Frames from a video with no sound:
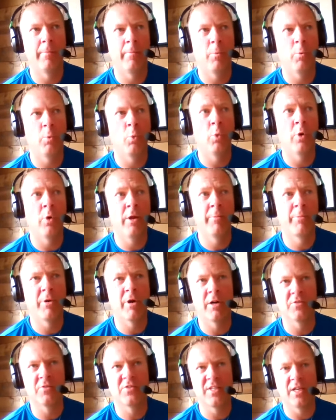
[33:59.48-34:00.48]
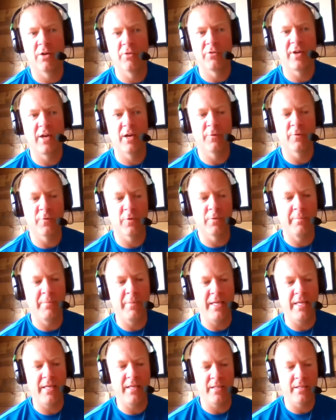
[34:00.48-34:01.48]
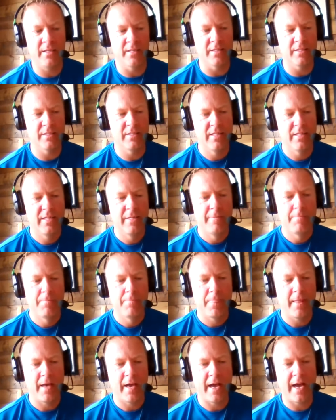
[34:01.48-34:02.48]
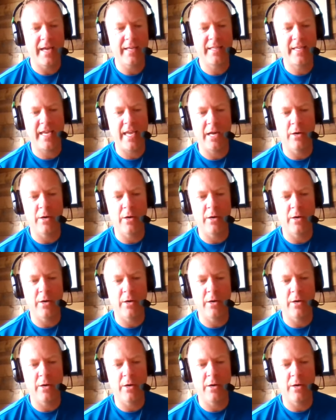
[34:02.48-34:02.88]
One part of self-care for me is I can't